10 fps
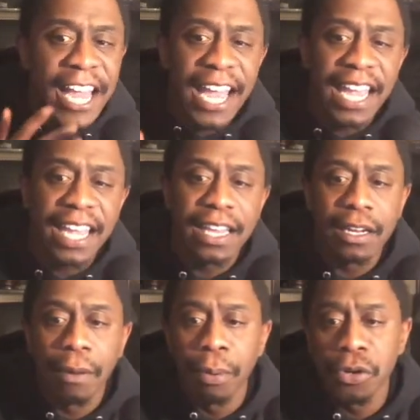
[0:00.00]
and
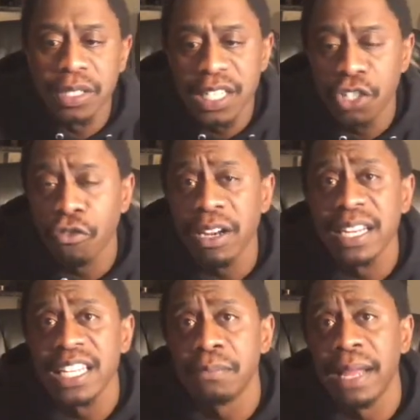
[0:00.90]
a person discrediting
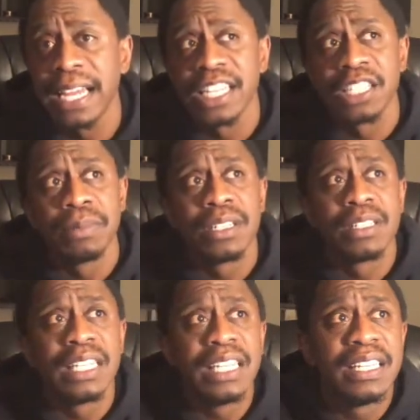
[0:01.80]
his blackness because
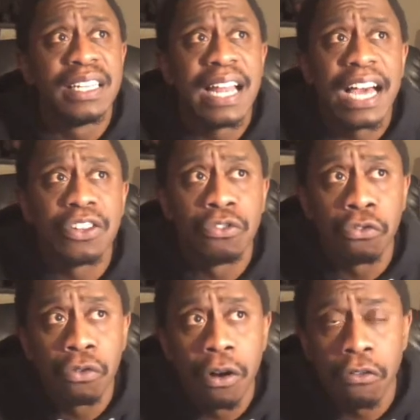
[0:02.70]
he did not
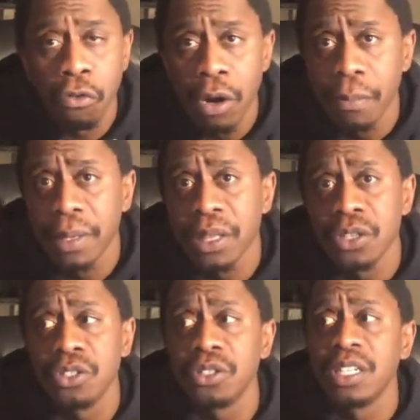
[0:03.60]
grow up in the
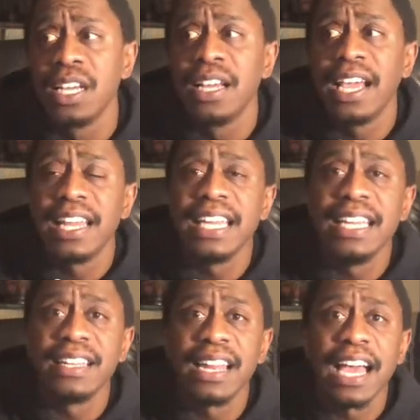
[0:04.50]
hood and he
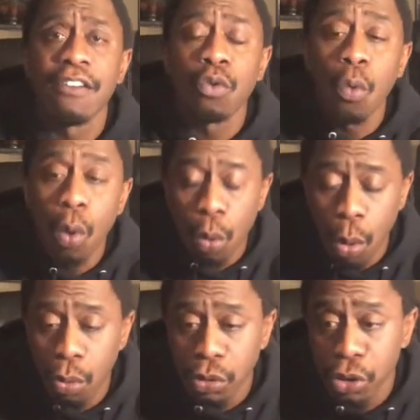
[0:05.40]
didn't have quote
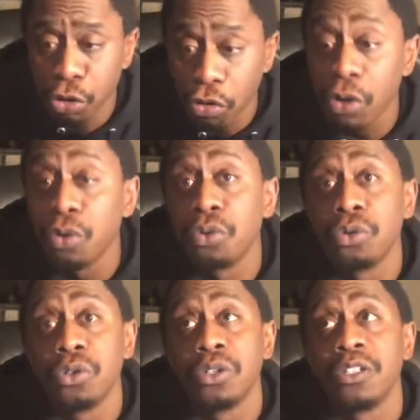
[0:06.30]
unquote struggle,
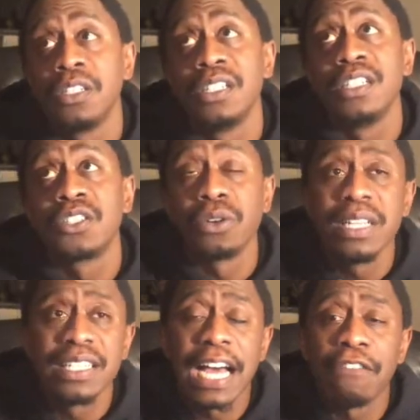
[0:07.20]
so he's
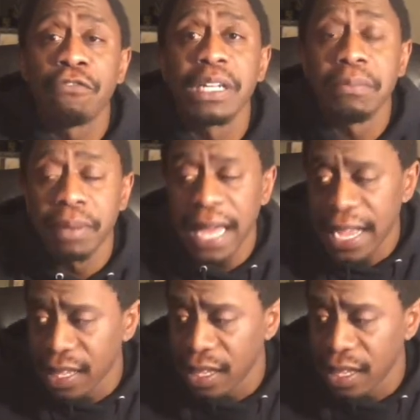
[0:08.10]
not really black.